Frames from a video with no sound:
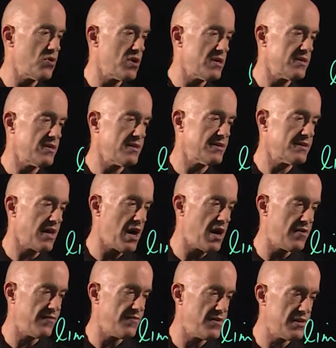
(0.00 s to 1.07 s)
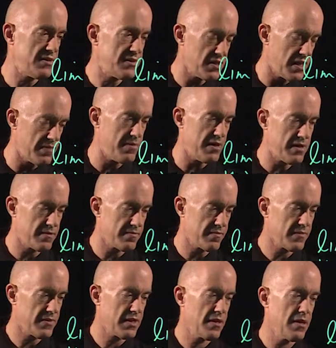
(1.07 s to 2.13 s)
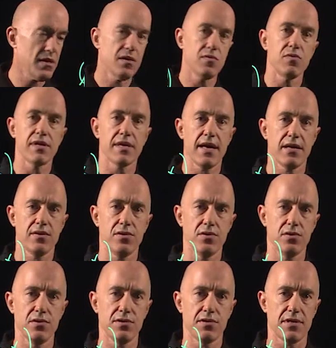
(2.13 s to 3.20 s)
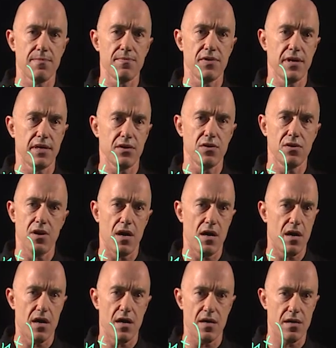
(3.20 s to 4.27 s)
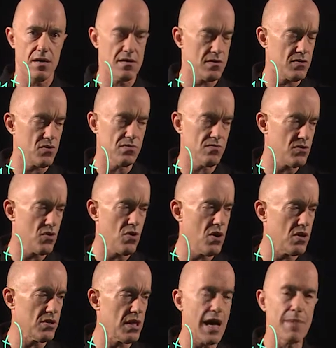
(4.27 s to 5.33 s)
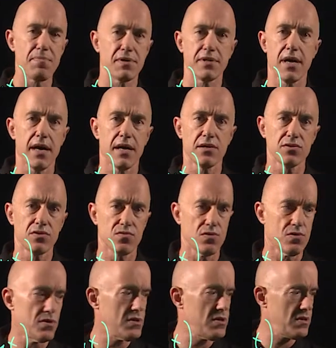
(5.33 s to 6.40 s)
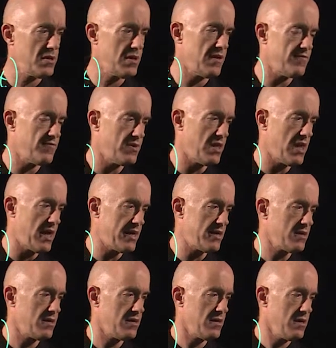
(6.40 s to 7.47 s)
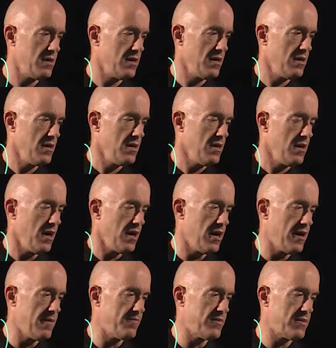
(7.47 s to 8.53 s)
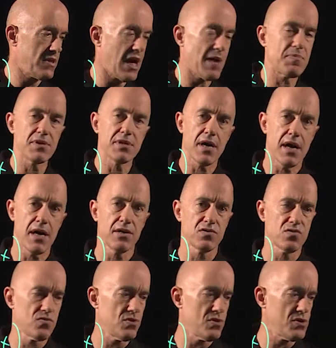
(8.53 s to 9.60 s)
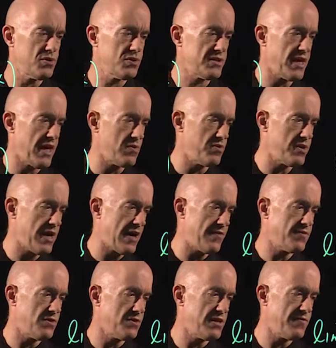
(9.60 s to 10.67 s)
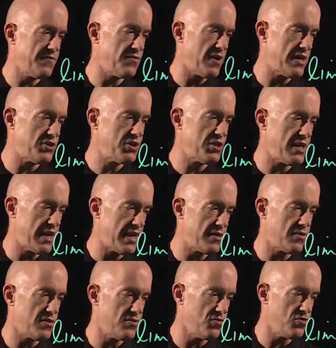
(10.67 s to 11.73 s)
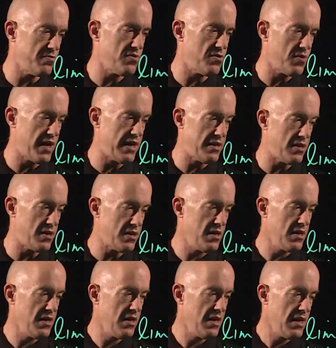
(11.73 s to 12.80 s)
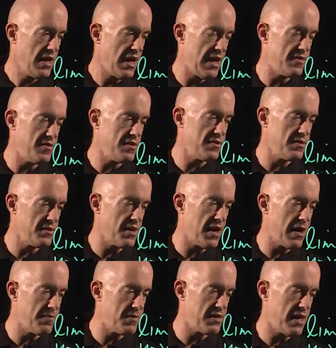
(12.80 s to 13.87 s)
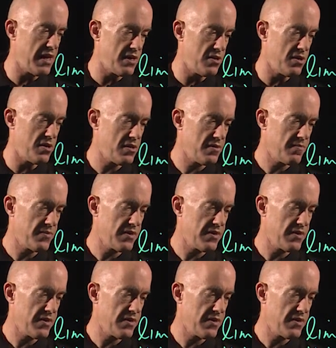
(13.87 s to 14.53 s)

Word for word: order to solve this limit, we can use something uh, called L'Hopital's rule if we like. Um, L'Hopital's rules say we have to differentiate the numerator and the denominator